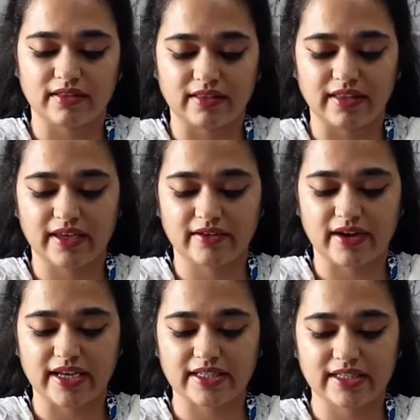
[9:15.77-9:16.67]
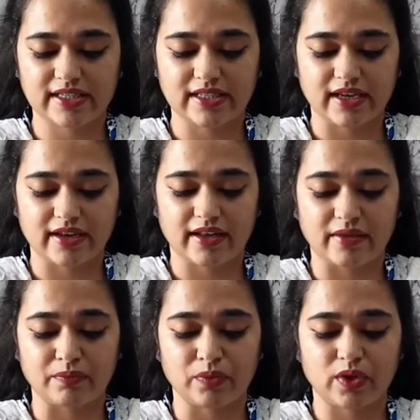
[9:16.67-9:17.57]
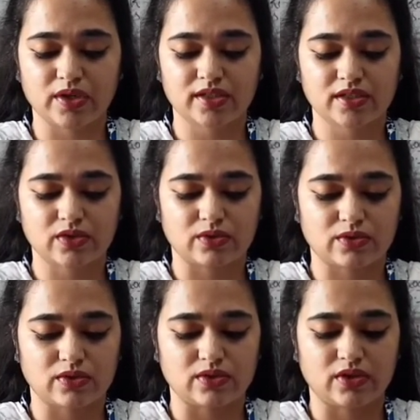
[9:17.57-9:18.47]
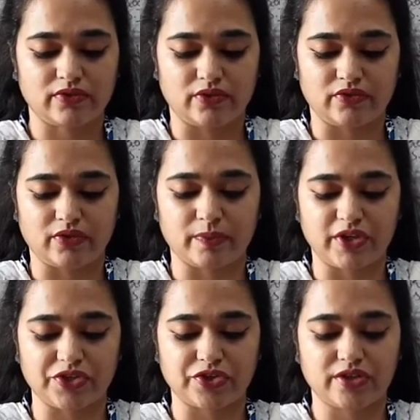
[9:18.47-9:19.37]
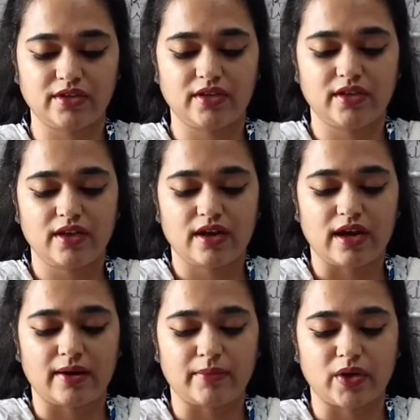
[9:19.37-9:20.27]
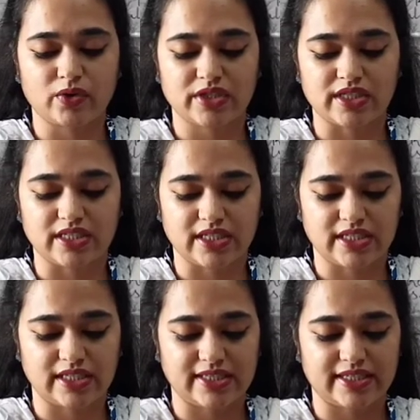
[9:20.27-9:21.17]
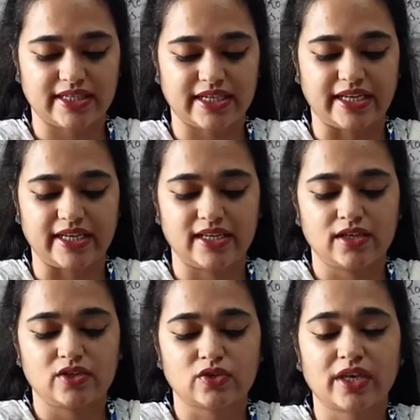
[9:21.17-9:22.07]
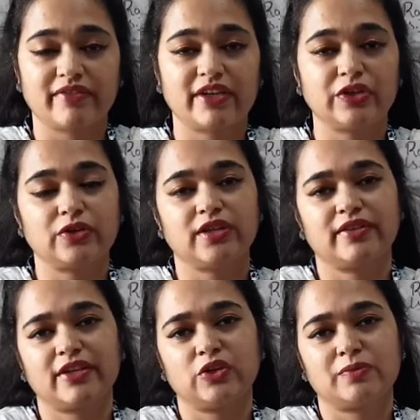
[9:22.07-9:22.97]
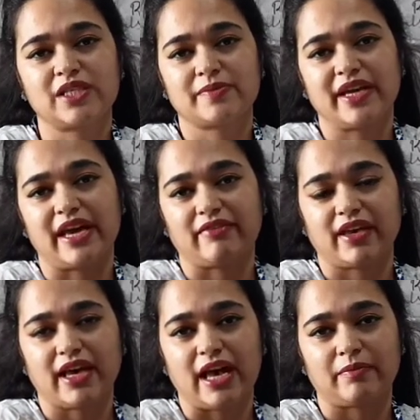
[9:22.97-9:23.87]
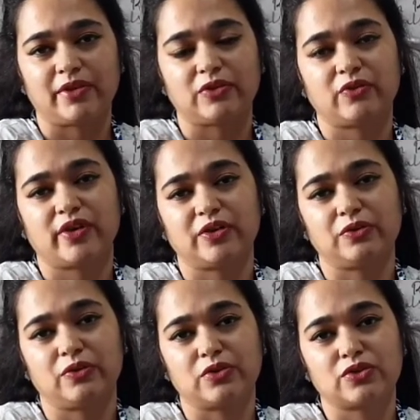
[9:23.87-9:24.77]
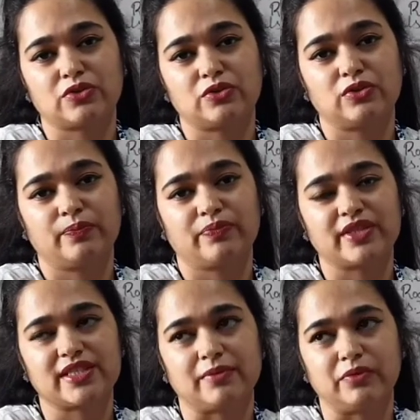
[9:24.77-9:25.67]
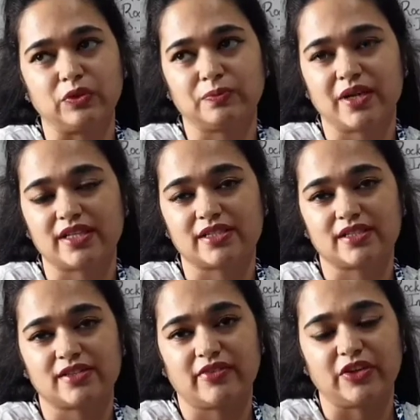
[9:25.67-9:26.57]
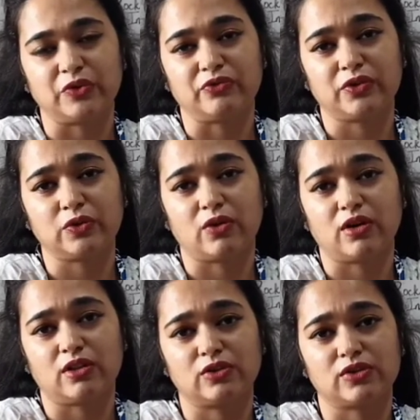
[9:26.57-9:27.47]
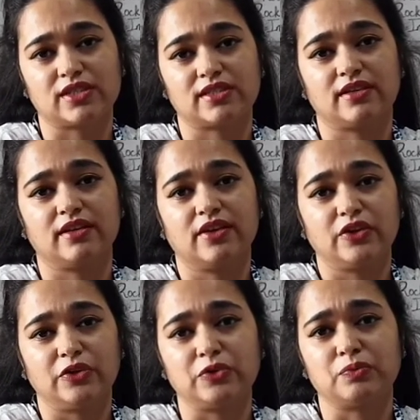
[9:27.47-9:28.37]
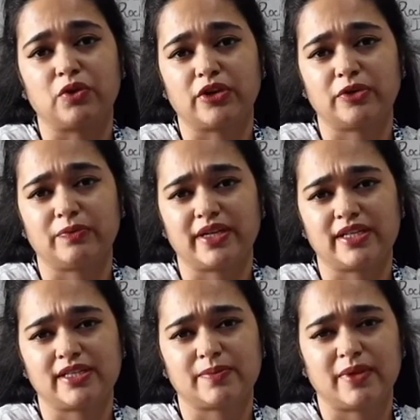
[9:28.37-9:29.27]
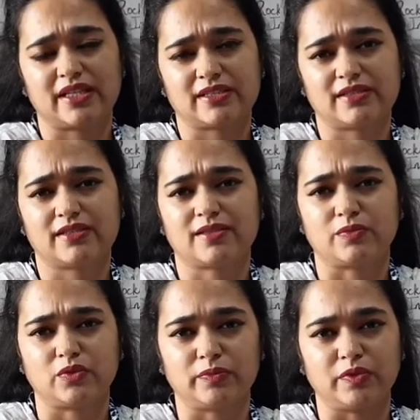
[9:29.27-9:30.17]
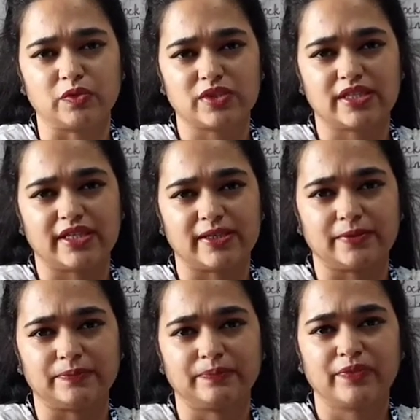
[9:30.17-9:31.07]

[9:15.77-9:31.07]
Their writings are an important sources of information about Indian history. So even you must be having a habit, no? When you go to some new places, when you view all those new monuments, places, new museum,